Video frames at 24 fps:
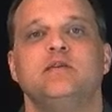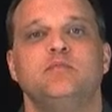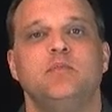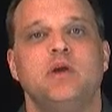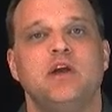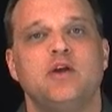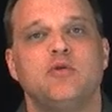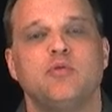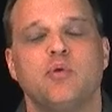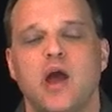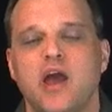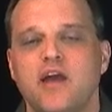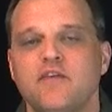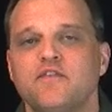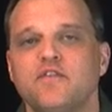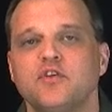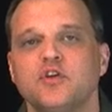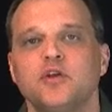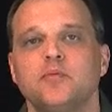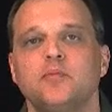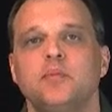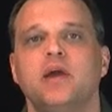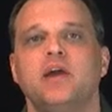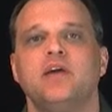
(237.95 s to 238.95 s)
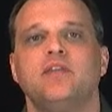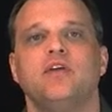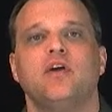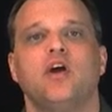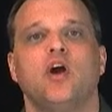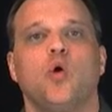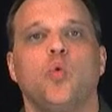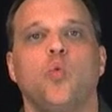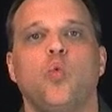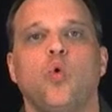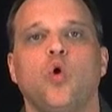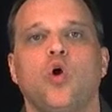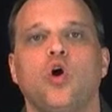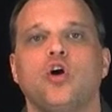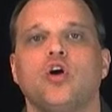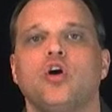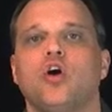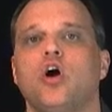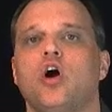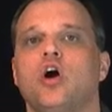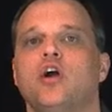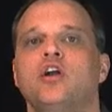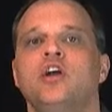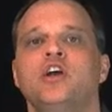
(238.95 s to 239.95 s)
Be grateful to be there, work
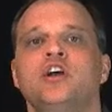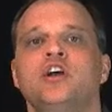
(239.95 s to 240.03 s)
hard,